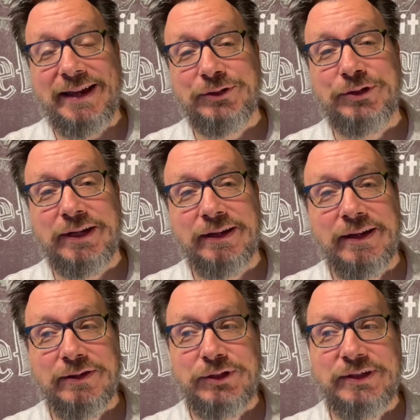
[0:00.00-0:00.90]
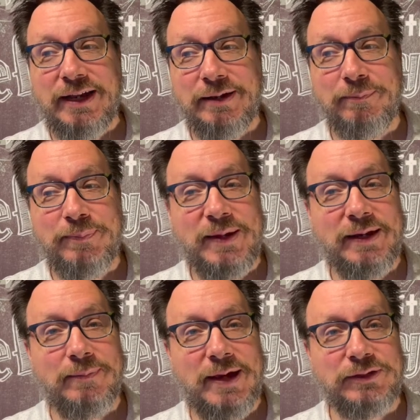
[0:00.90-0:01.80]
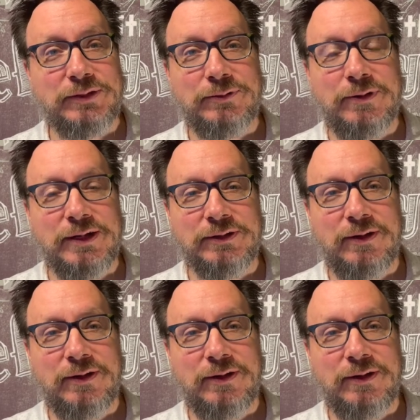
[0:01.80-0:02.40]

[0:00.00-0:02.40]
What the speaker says: she? She's got a big mess of toys all